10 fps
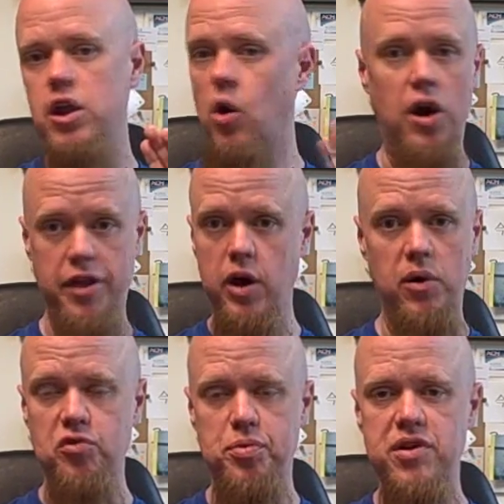are they
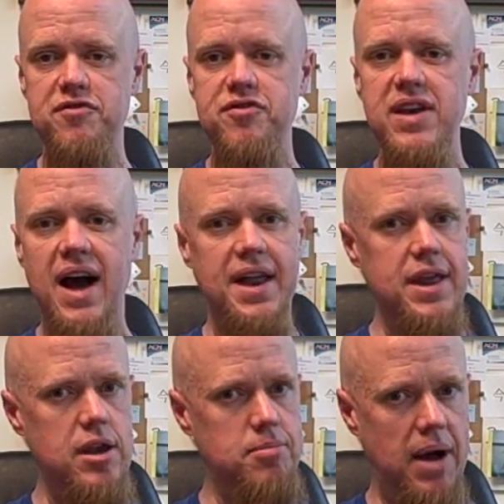always pre-fiat?
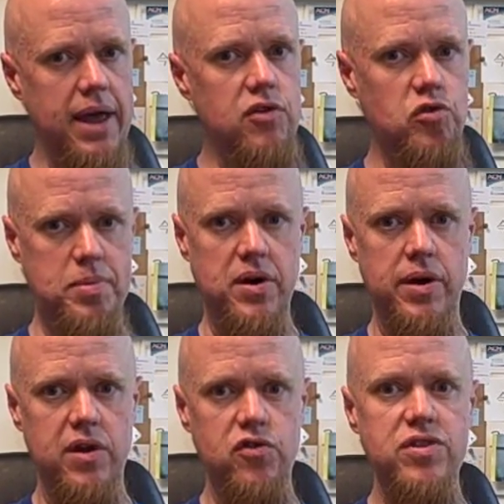And in my
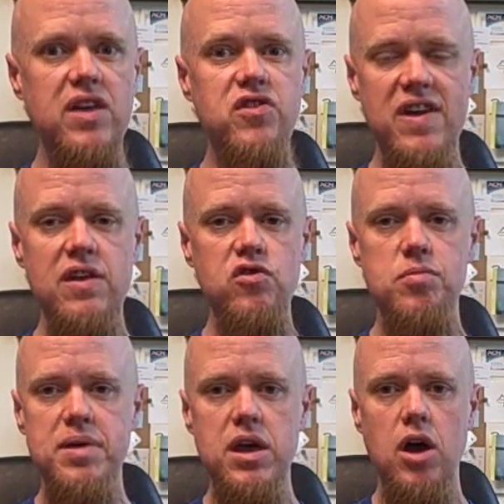experience, they tend
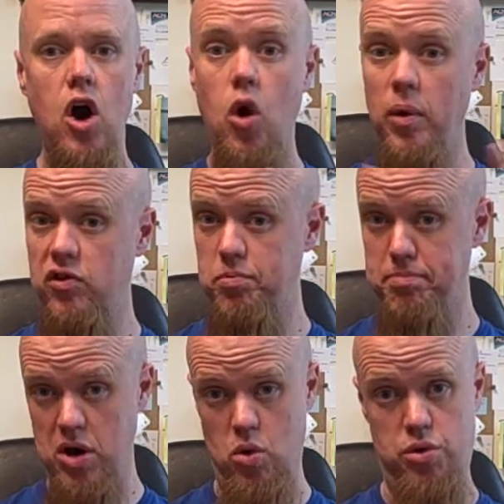to be always
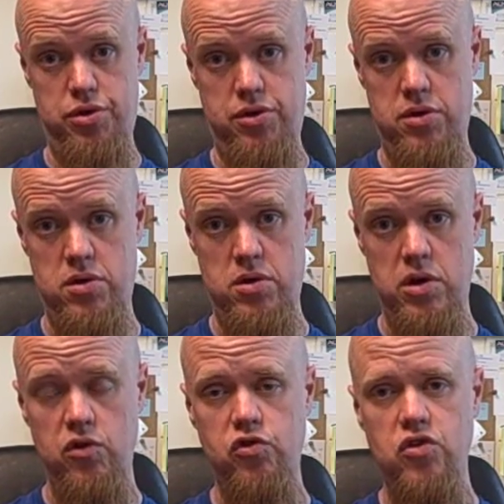both.
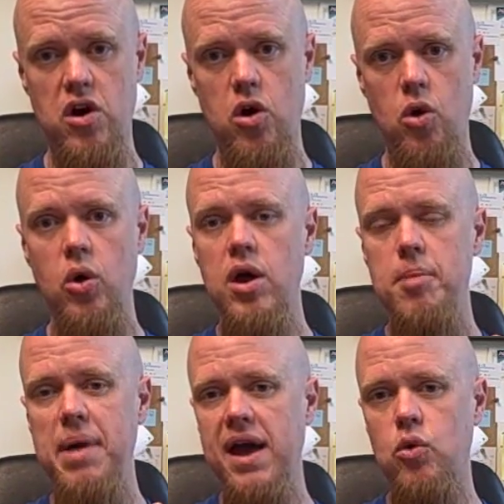So
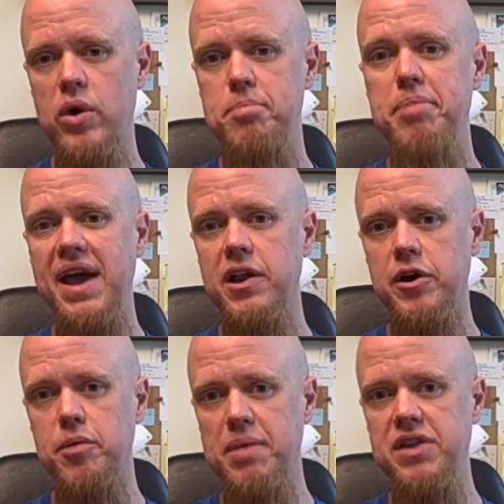back when
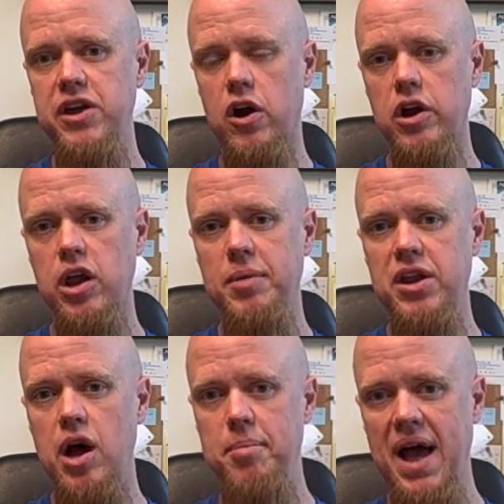Baylor made the
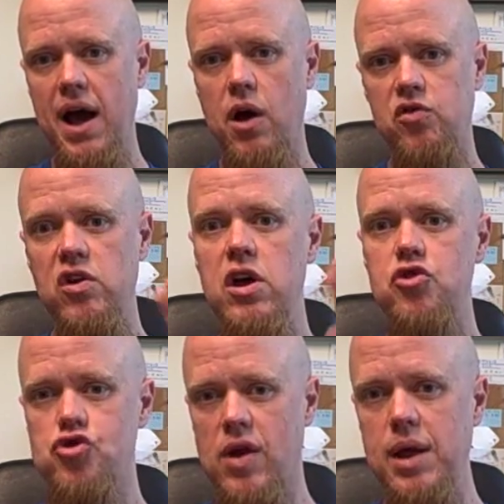argument about
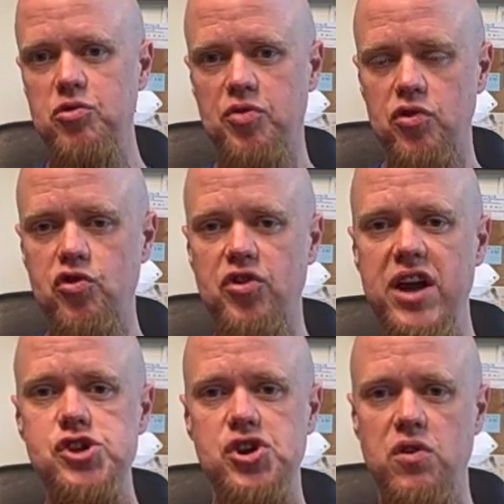tribes versus
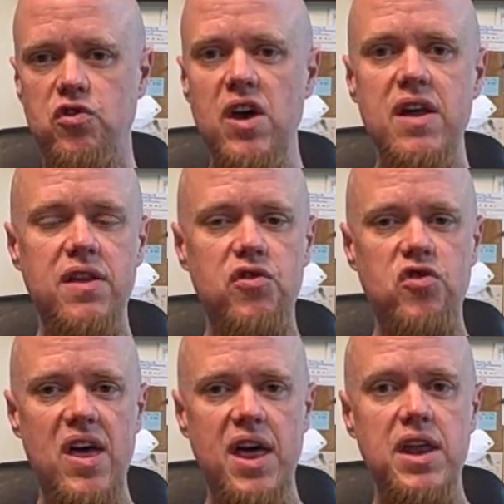nations, they
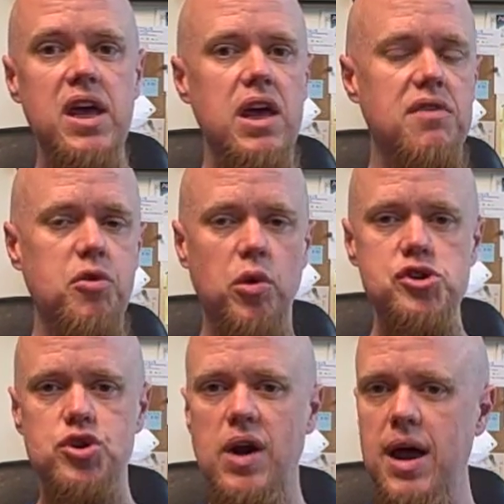said if the
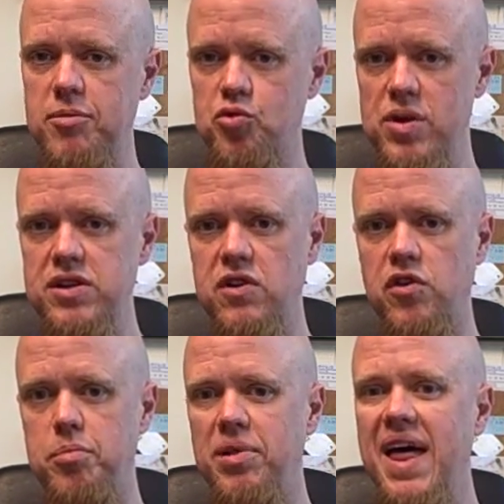word tribe is written
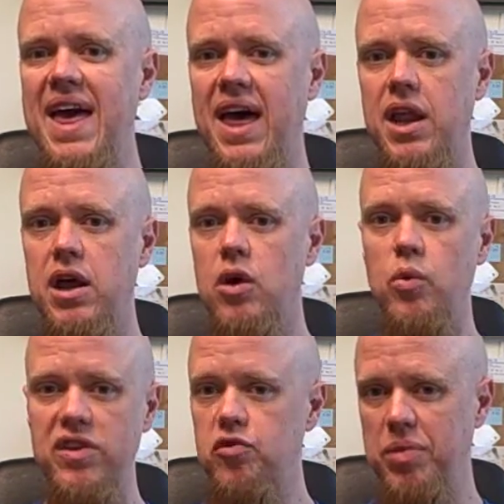into the plan,
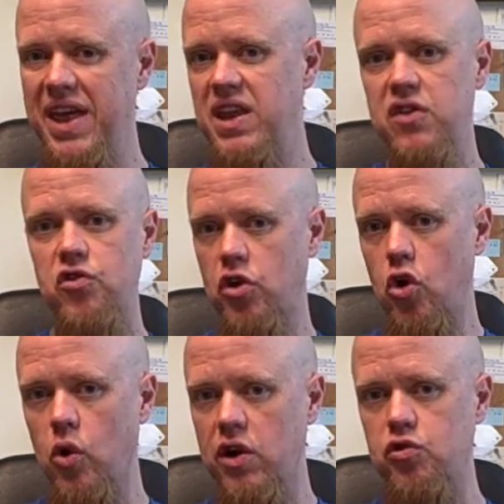when this plan hits the
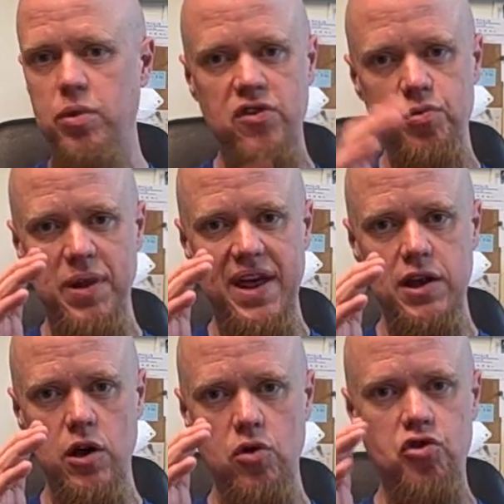courts, when this
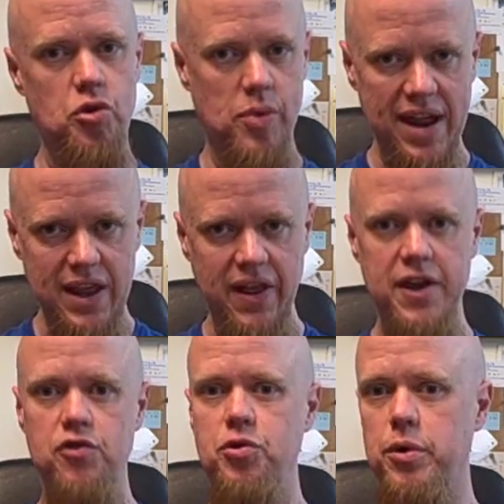plan goes to
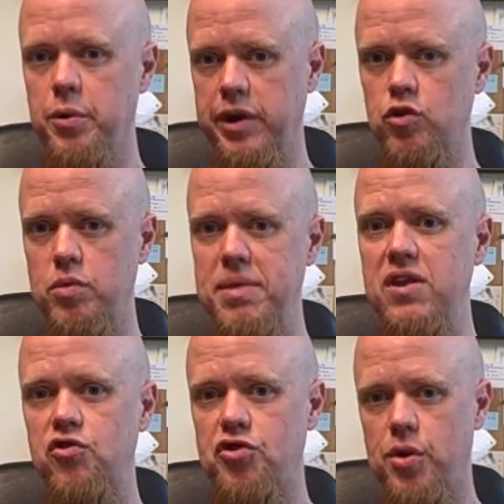regulators who are going to
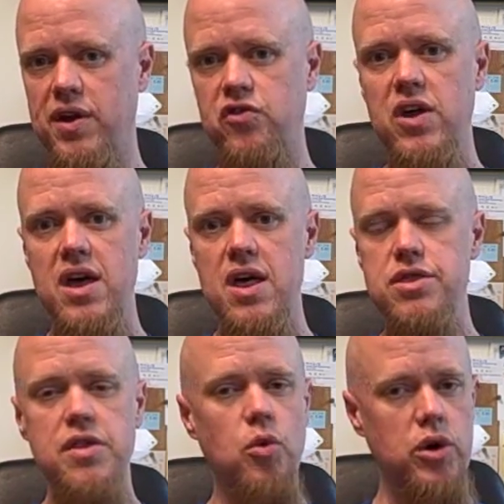administer it,
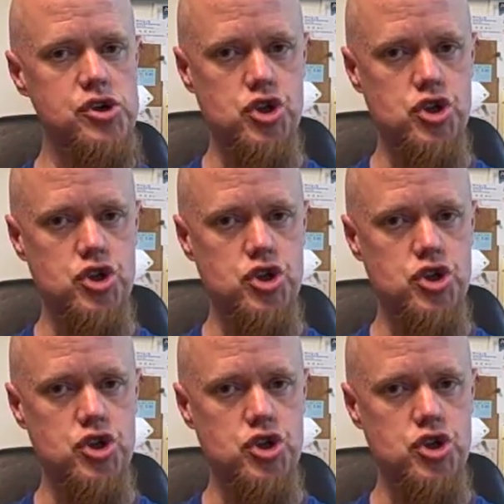then the word